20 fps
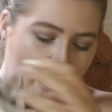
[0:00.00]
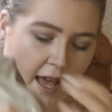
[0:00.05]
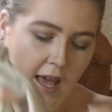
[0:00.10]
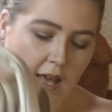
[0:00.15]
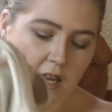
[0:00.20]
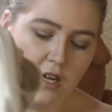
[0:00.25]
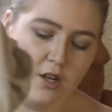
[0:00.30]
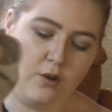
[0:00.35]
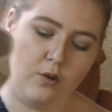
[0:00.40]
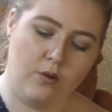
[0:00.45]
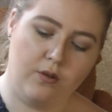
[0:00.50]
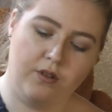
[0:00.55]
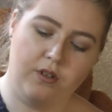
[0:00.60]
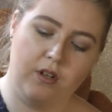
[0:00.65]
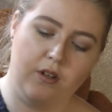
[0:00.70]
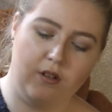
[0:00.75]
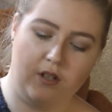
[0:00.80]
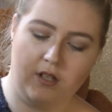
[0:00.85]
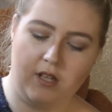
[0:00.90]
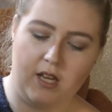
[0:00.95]
and it
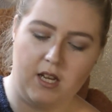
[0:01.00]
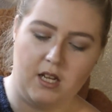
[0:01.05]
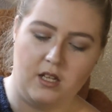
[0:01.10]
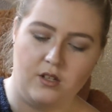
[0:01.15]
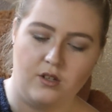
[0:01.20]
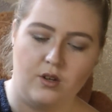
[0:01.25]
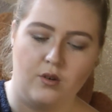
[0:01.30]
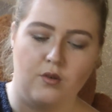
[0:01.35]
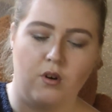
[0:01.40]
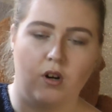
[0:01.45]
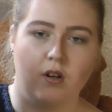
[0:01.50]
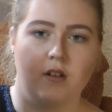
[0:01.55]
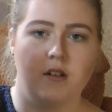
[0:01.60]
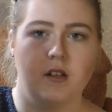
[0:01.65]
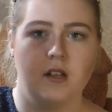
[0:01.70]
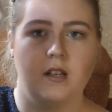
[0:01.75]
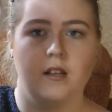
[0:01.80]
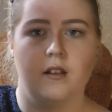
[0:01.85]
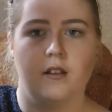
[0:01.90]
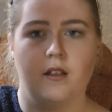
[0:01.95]
also says
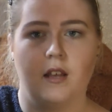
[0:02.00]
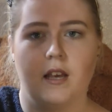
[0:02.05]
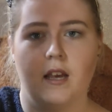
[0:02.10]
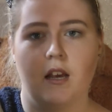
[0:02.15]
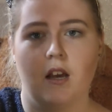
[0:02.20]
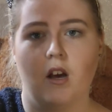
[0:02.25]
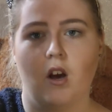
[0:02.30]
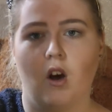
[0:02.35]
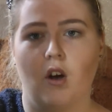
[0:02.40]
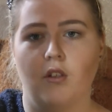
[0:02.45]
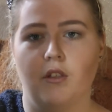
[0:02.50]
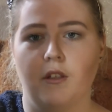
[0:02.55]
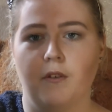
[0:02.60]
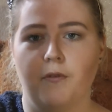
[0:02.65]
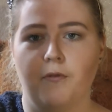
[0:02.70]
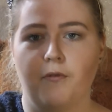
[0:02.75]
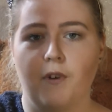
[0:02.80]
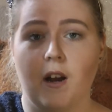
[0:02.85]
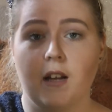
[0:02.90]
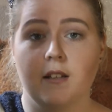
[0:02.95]
Roxy there on the
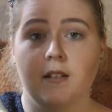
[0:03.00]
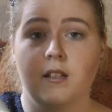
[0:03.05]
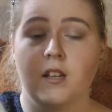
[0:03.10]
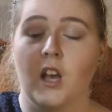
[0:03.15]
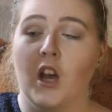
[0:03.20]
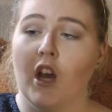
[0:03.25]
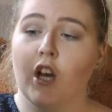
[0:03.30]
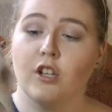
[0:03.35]
front.